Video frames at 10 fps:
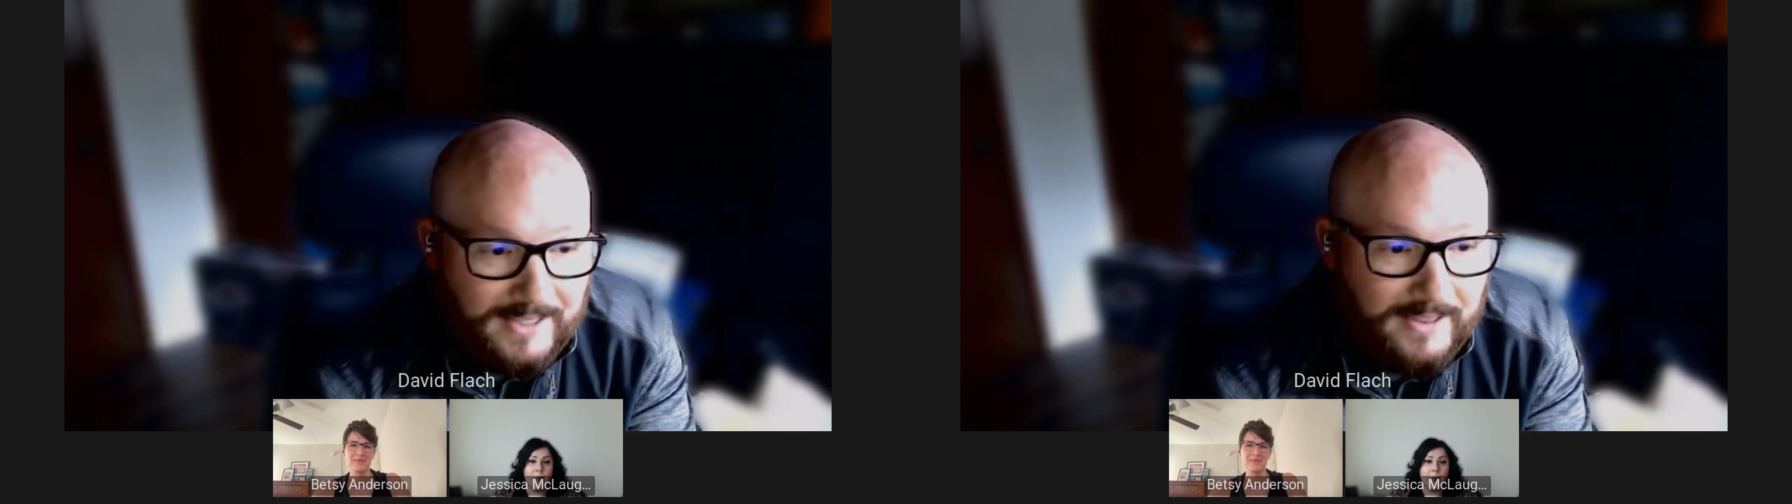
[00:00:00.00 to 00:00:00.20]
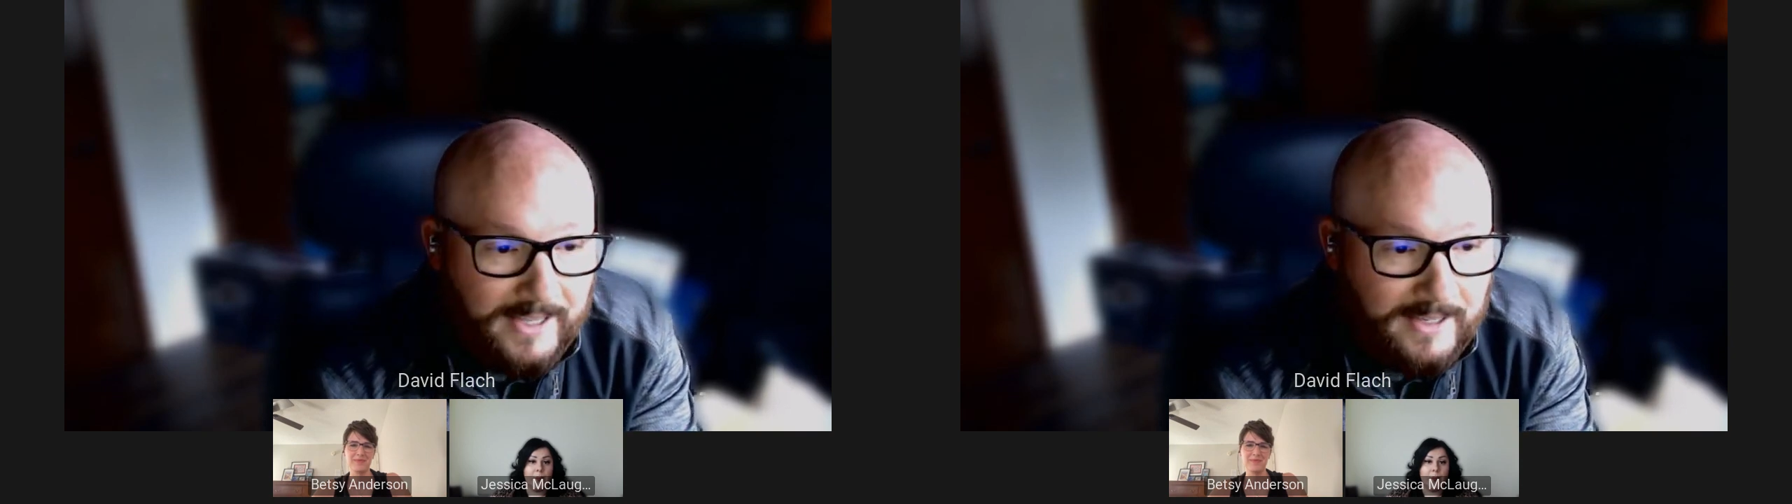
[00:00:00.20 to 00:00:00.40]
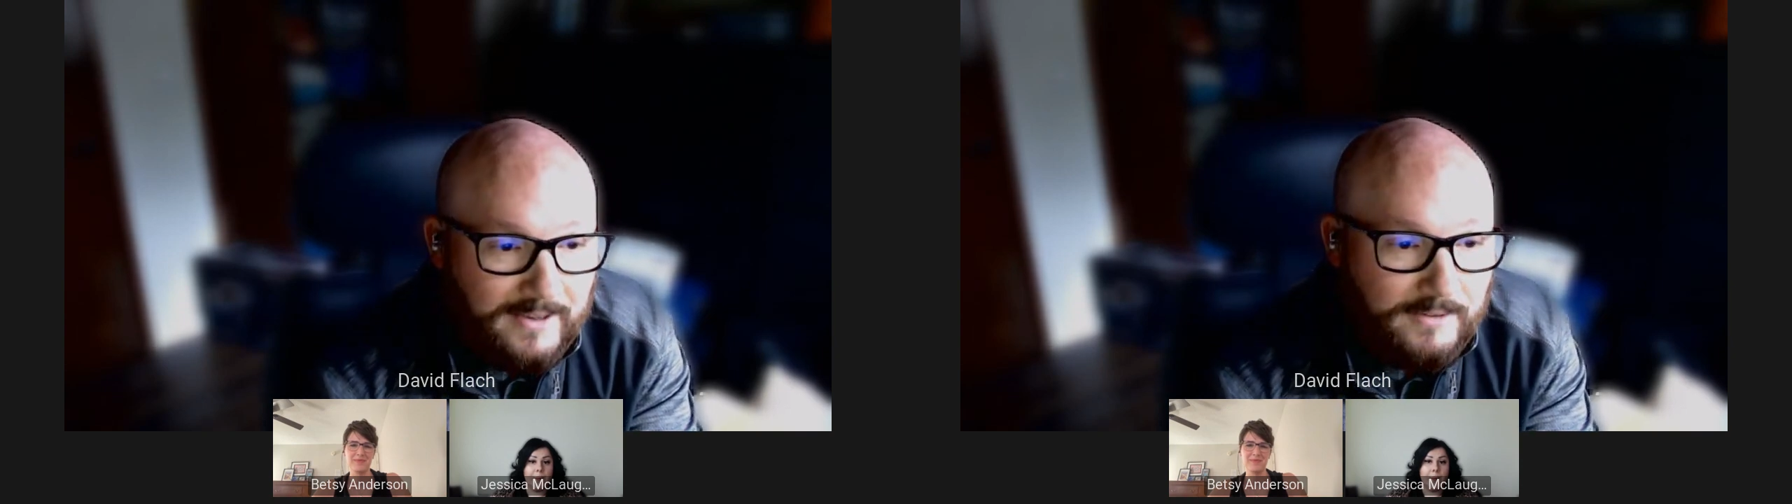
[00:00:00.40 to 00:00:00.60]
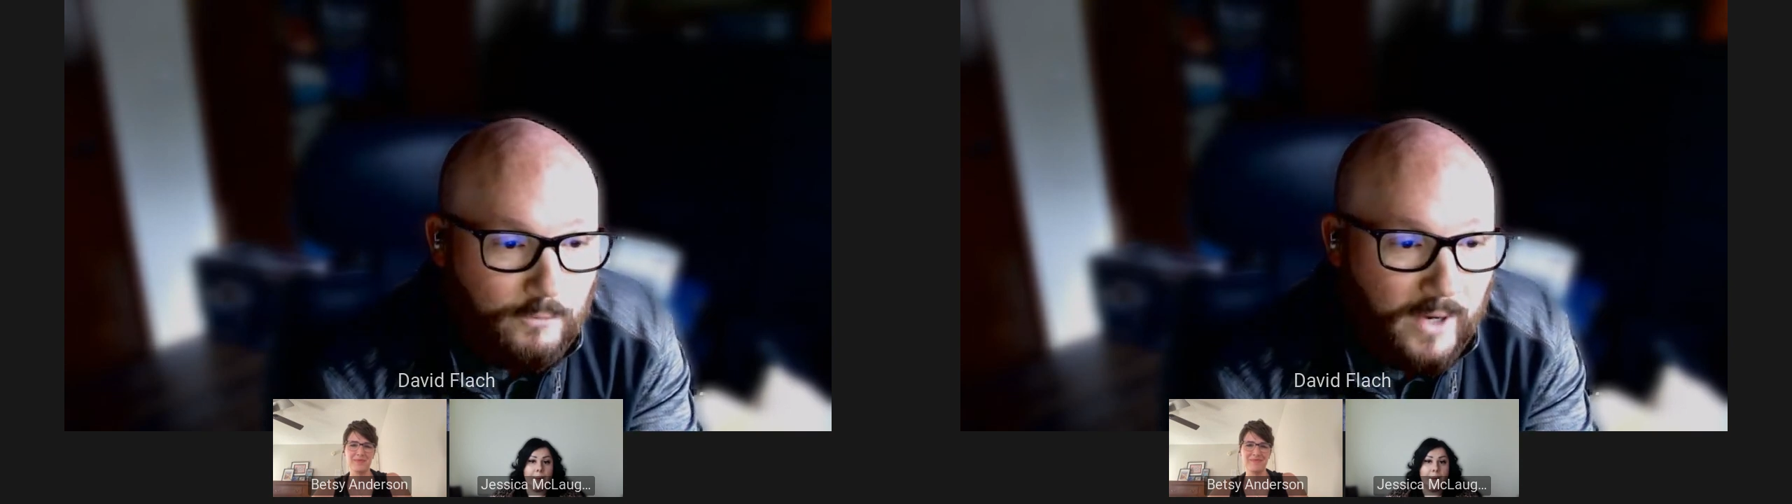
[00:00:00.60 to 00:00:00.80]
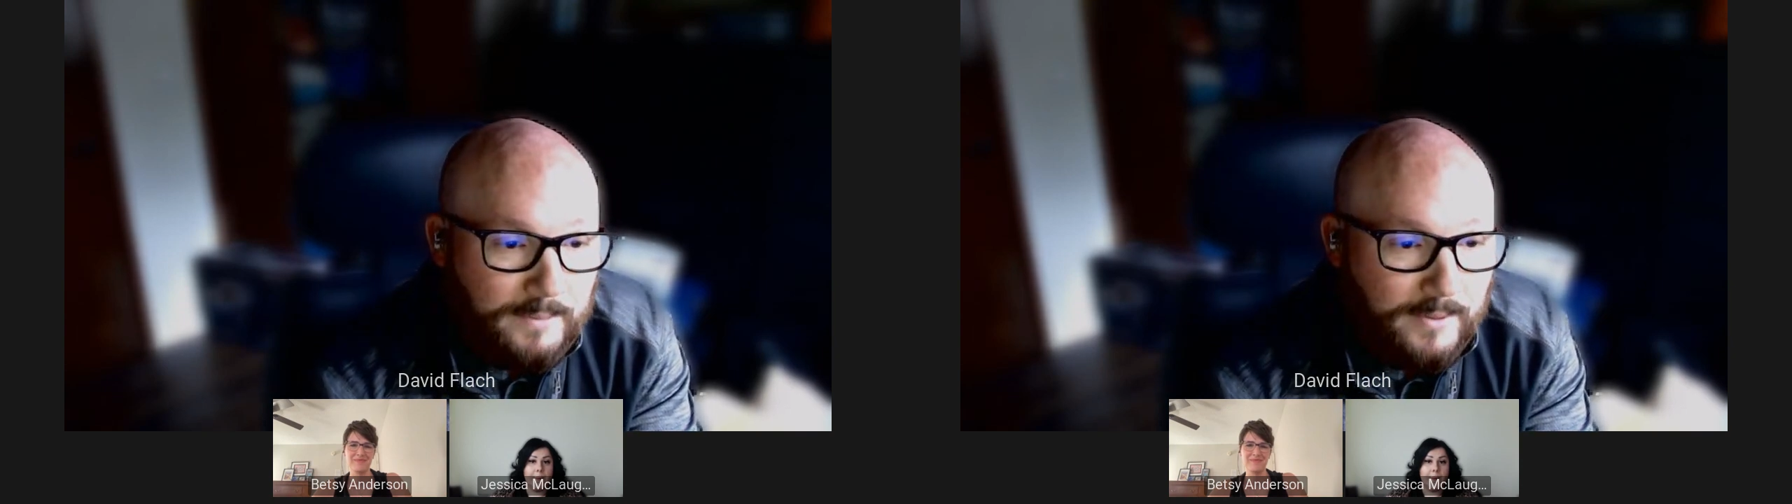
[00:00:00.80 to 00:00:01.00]
link
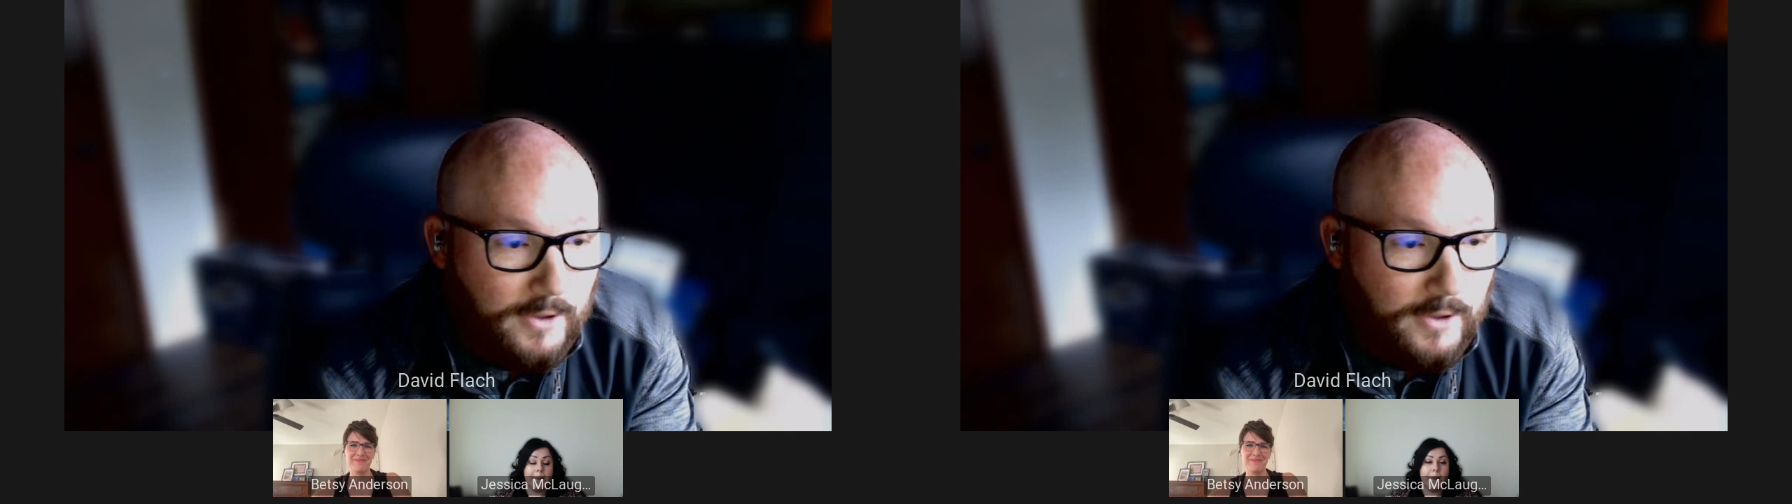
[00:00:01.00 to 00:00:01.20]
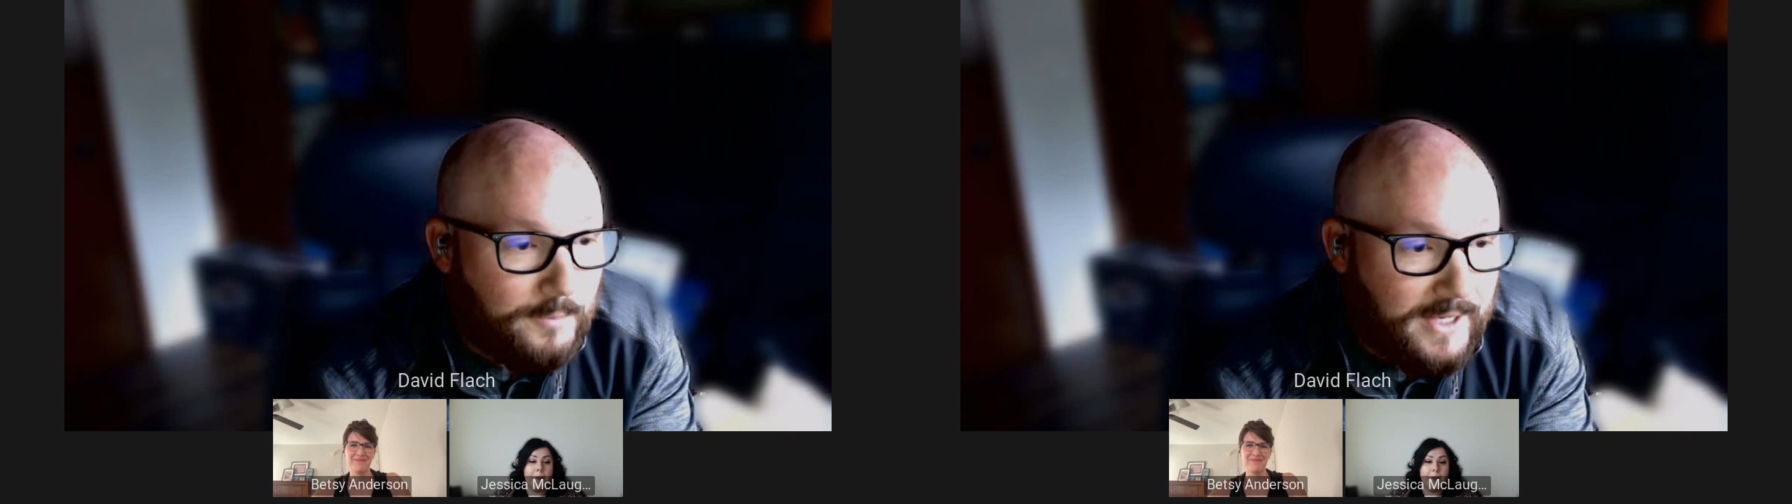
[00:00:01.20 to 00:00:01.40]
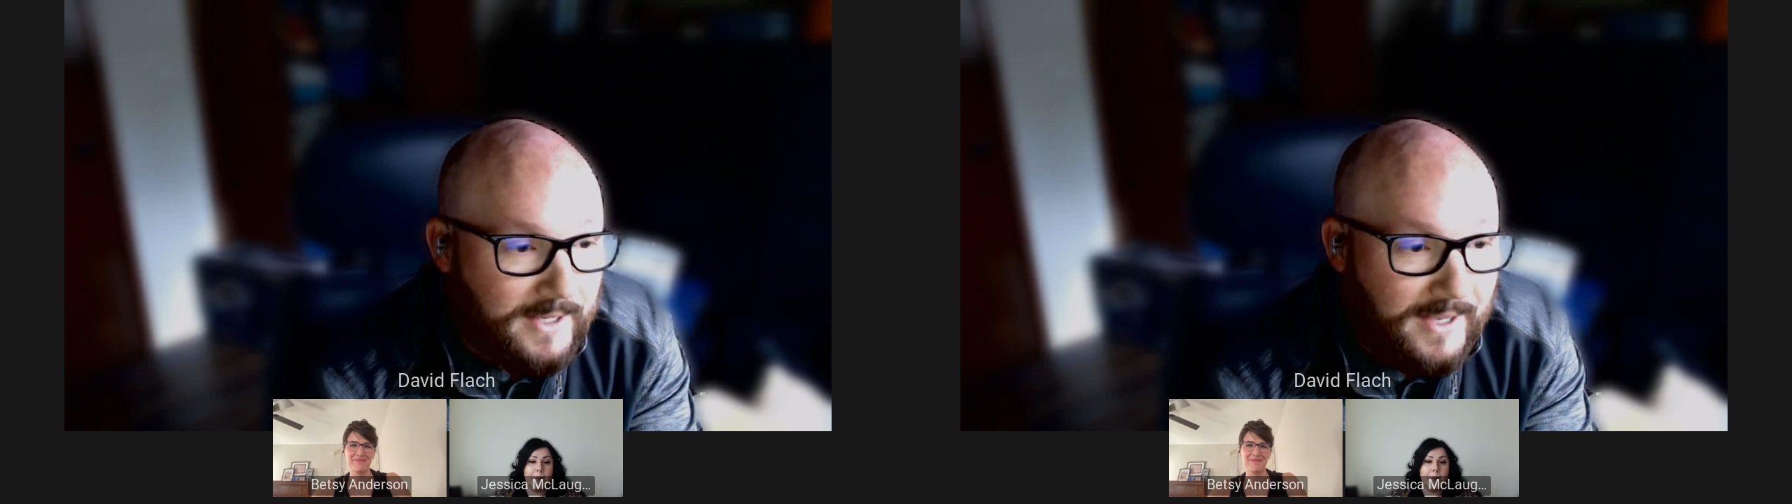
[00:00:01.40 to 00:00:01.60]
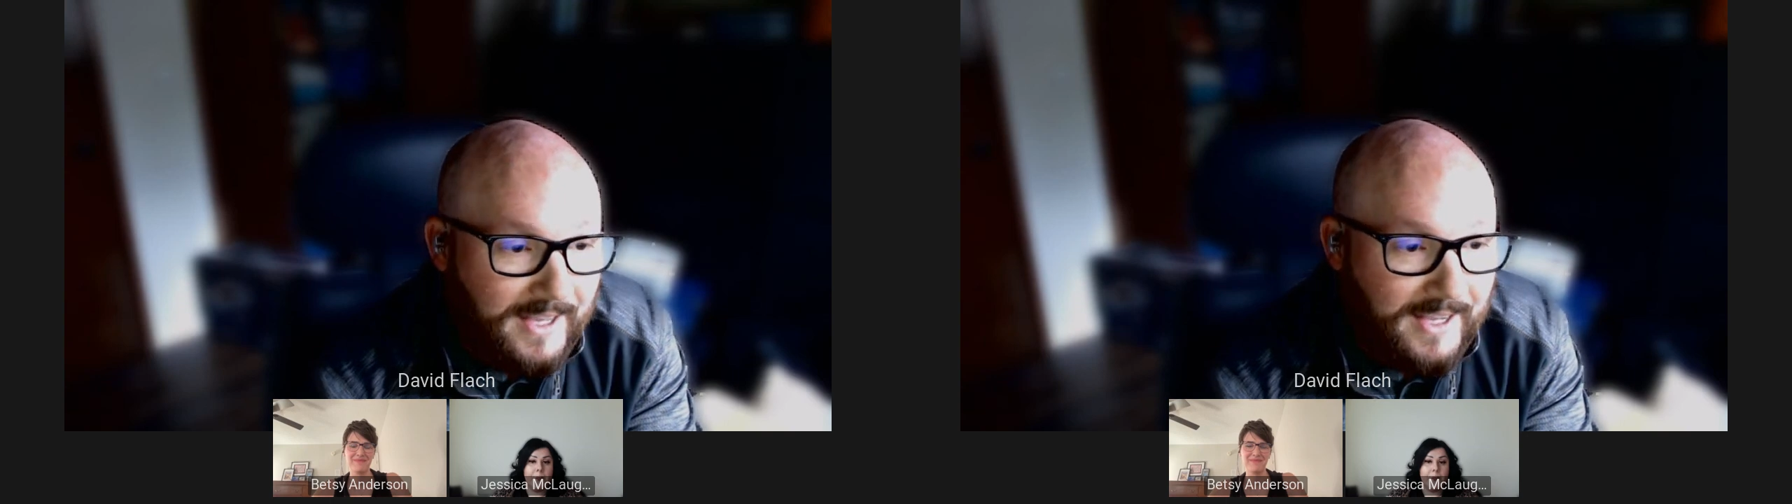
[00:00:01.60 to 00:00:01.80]
right below me,